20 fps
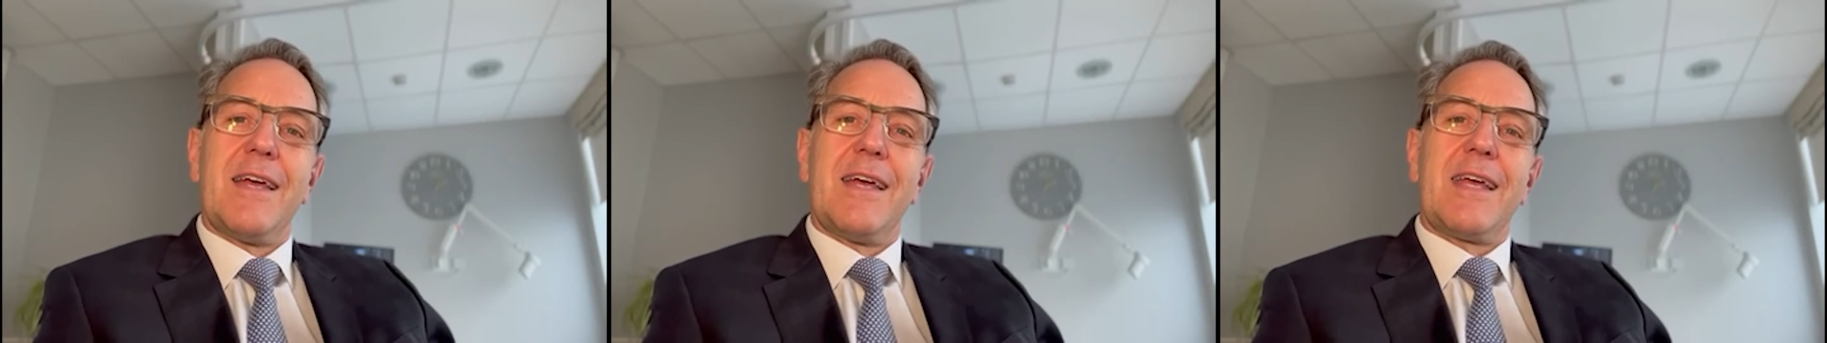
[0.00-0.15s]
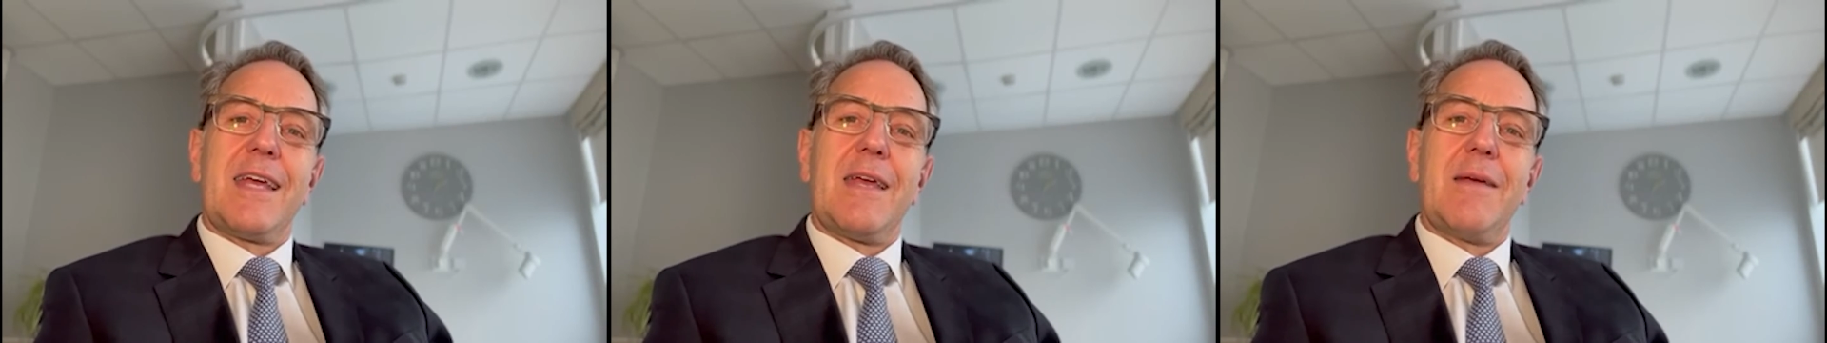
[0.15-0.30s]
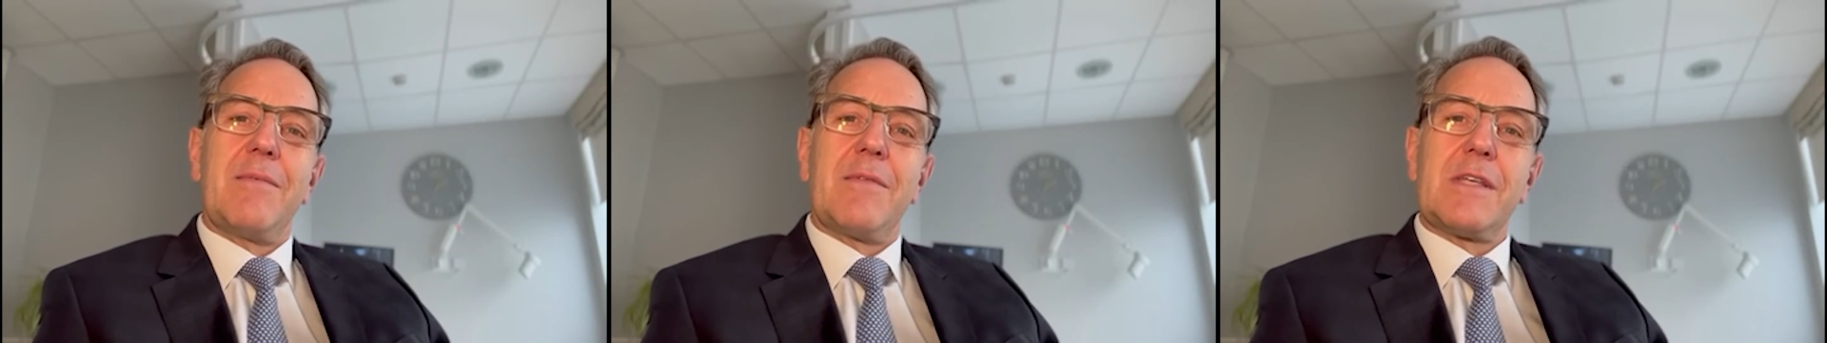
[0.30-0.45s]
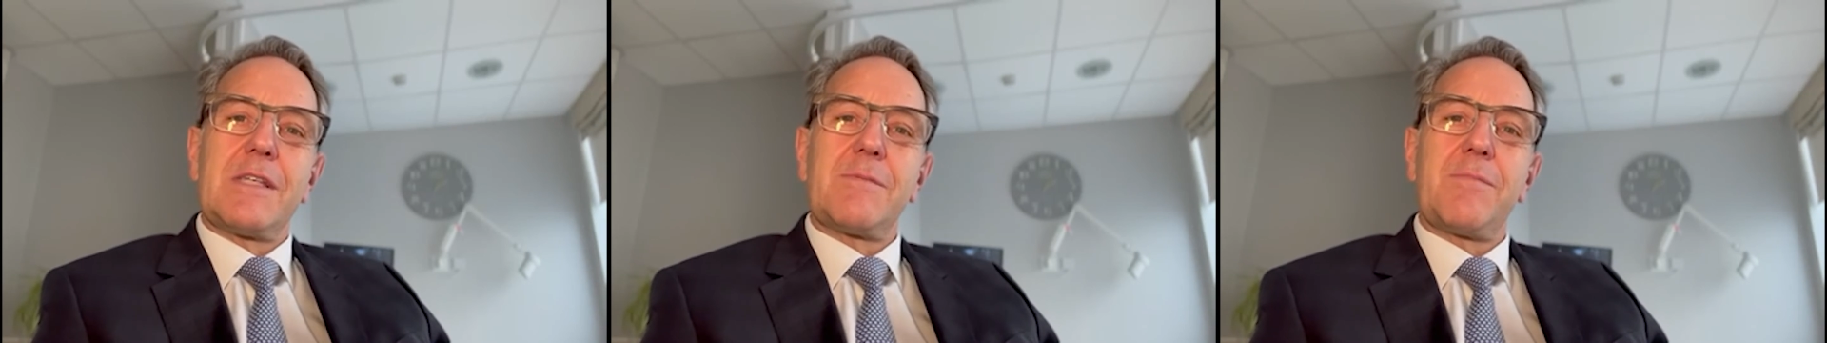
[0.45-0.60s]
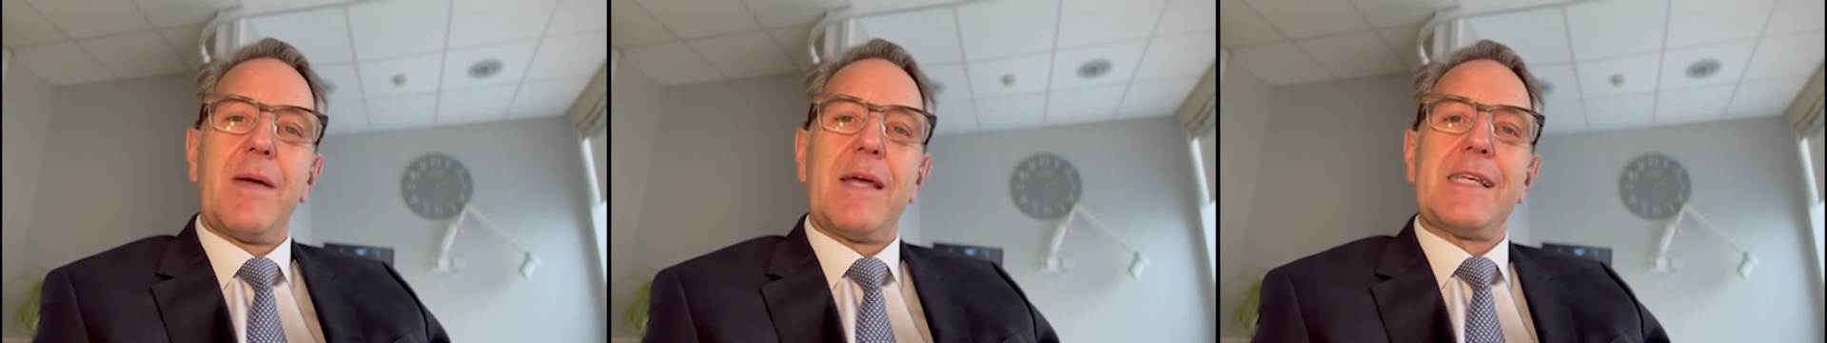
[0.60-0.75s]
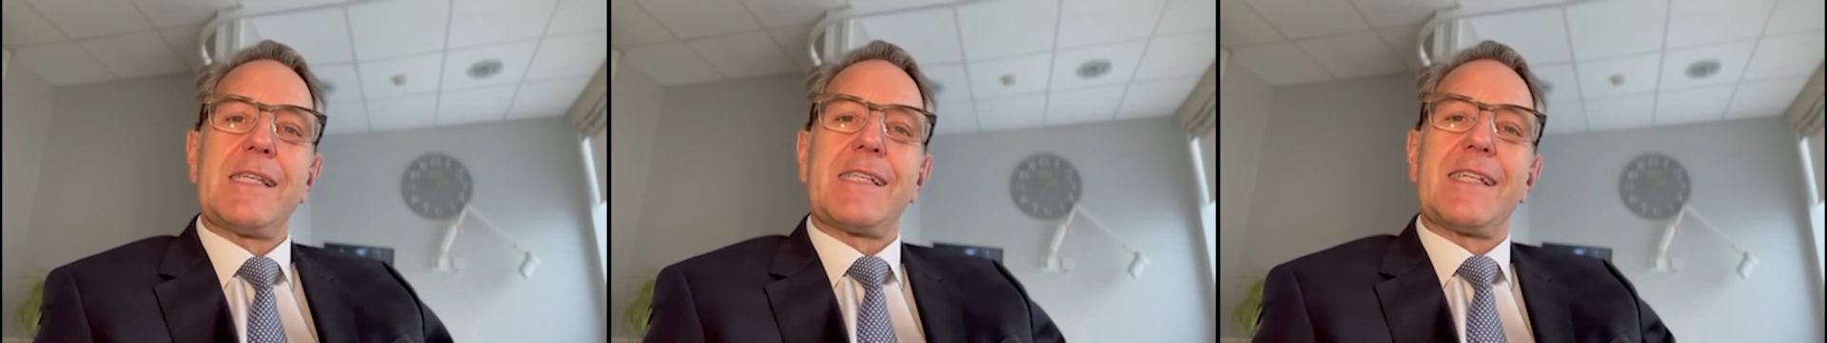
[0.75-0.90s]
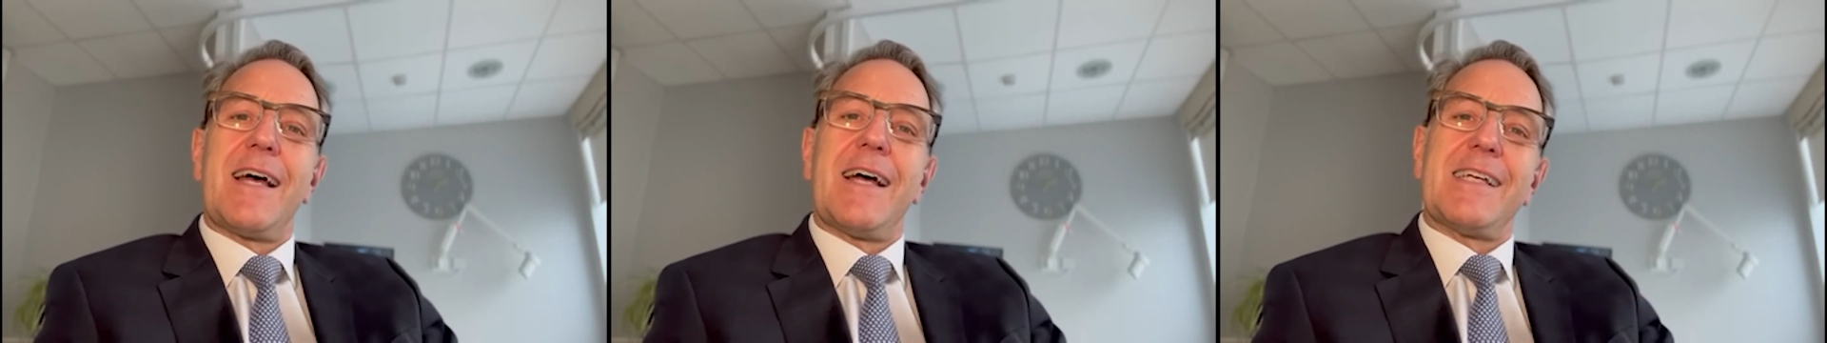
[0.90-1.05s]
keep the
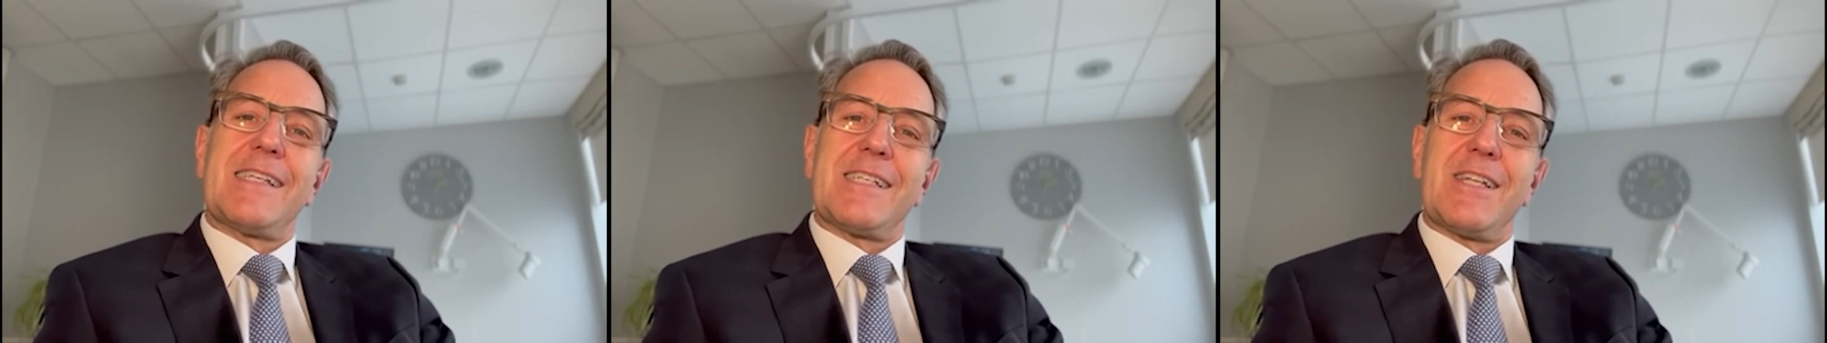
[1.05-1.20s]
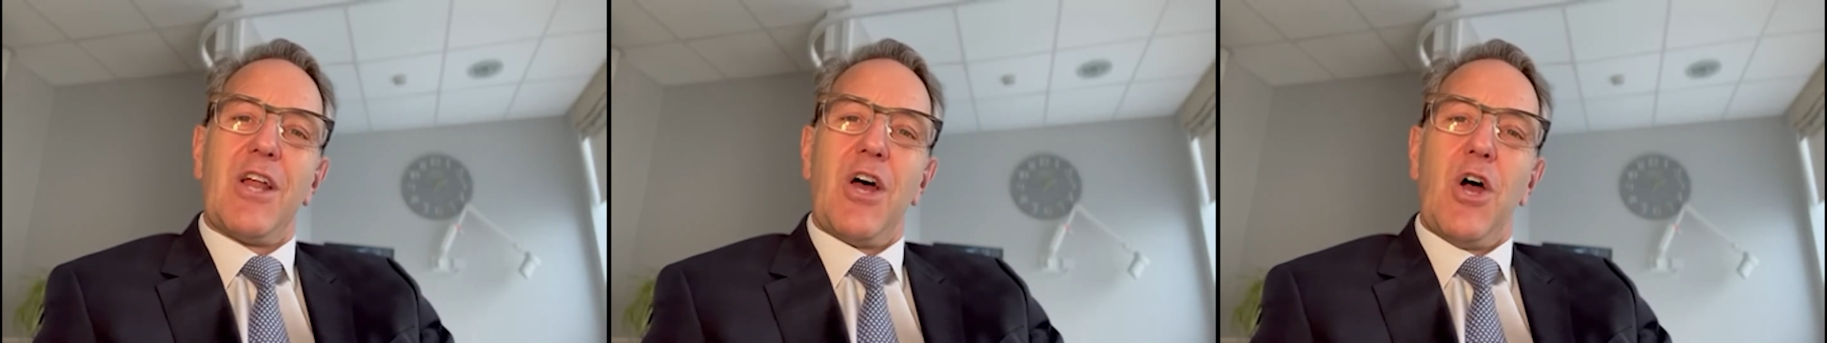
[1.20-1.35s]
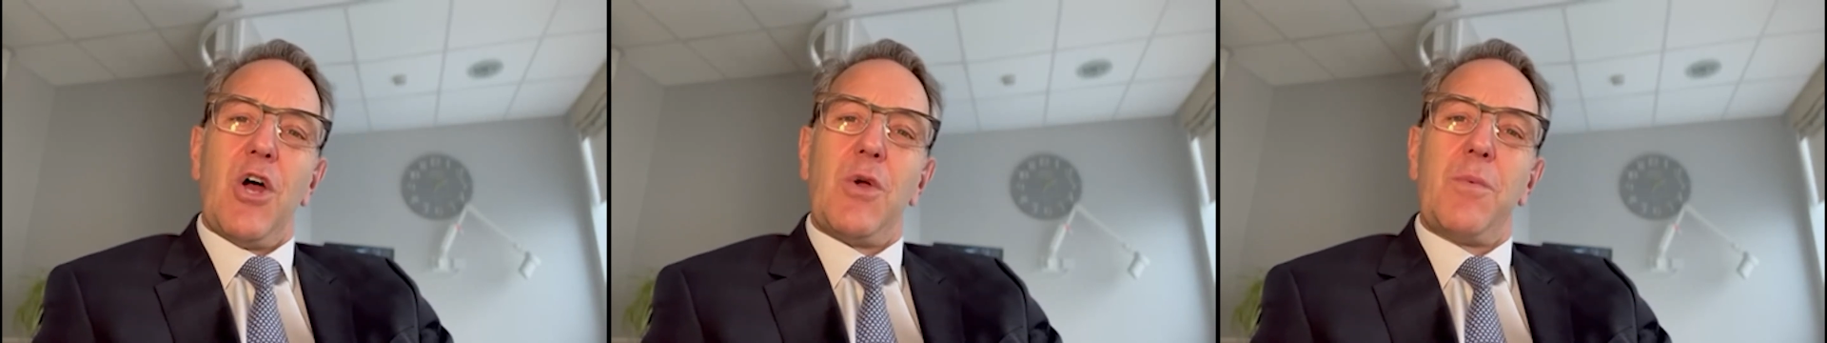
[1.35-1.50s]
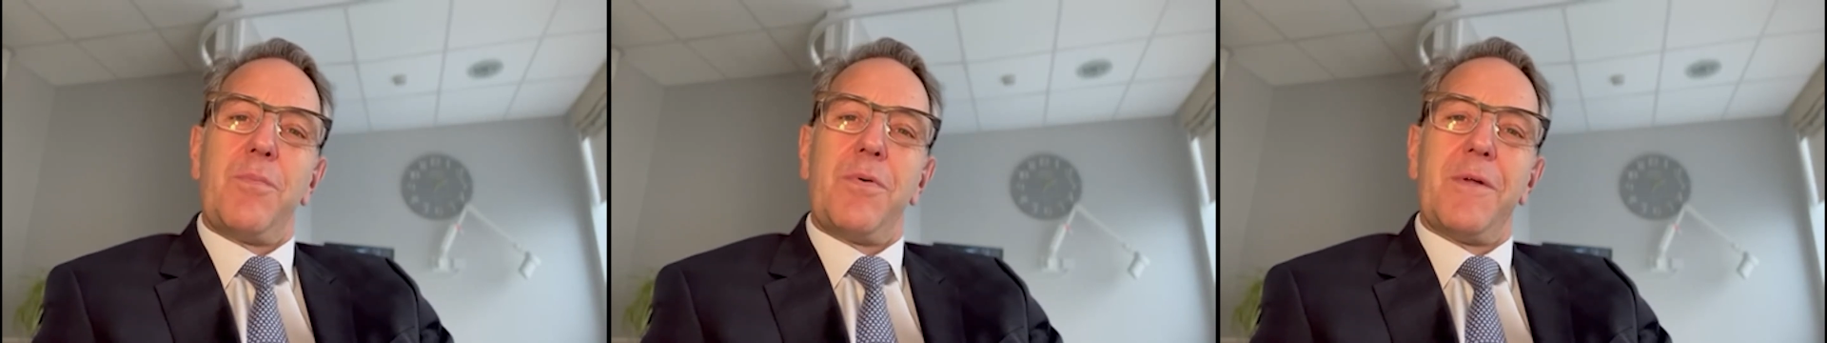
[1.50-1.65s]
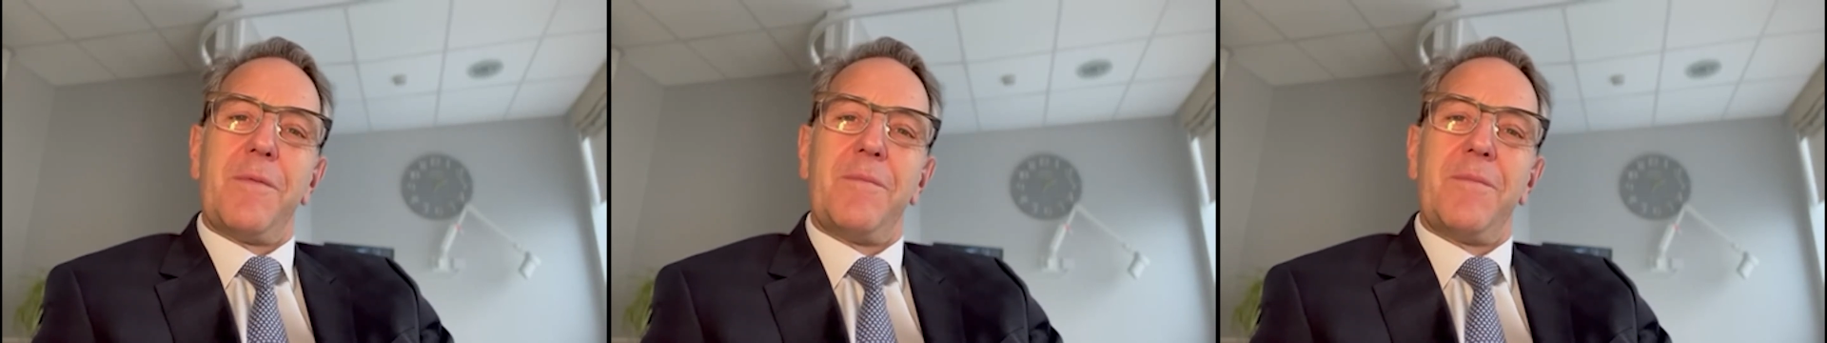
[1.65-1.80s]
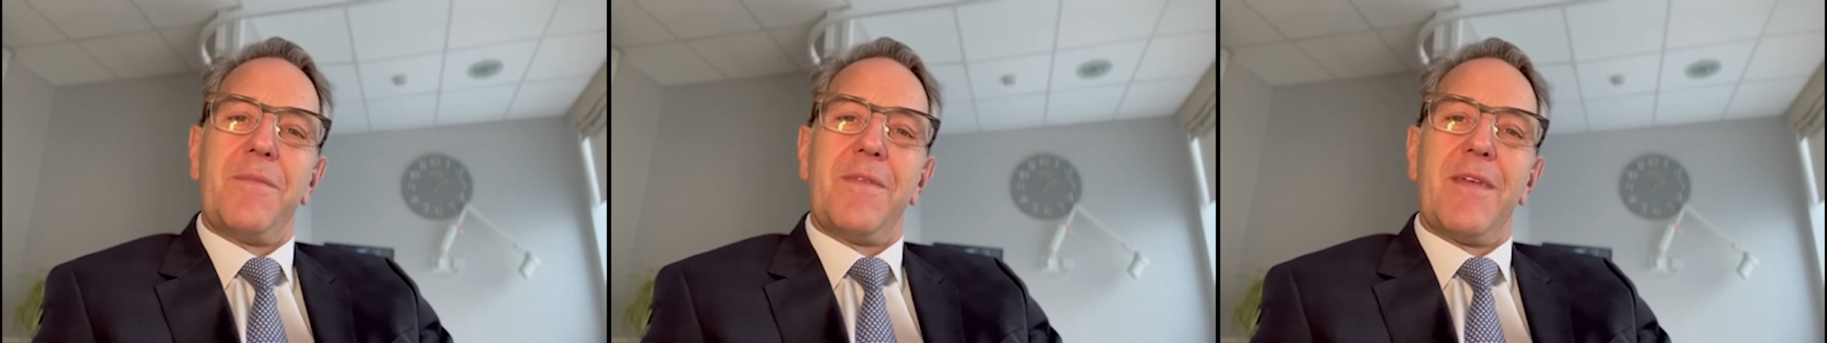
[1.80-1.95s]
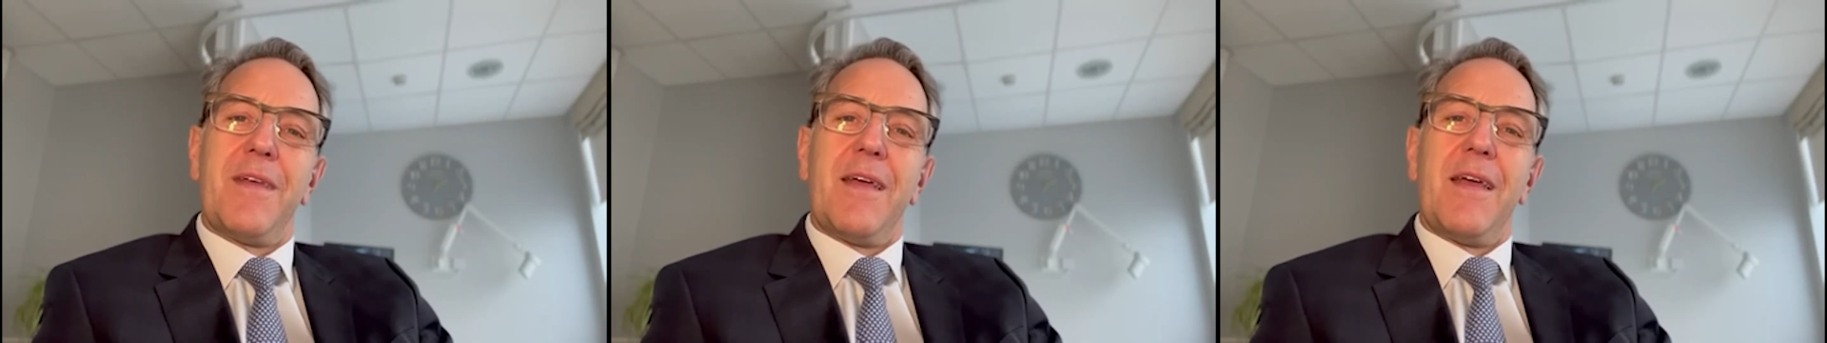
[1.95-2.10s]
space nice and open,